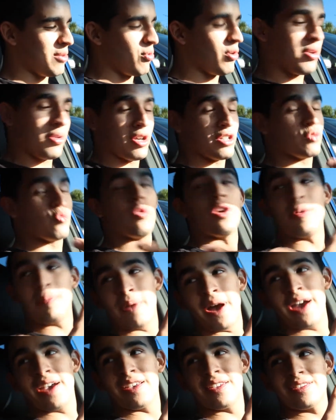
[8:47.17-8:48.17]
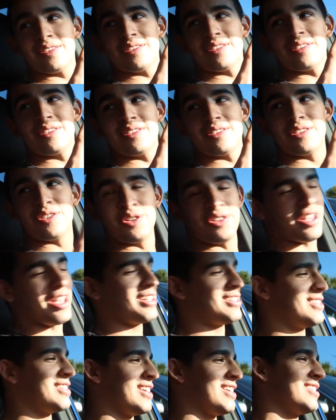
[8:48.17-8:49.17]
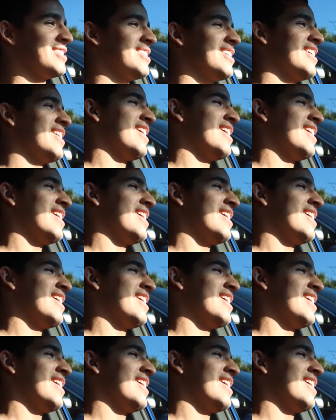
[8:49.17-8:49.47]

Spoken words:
because we're biased to the STs,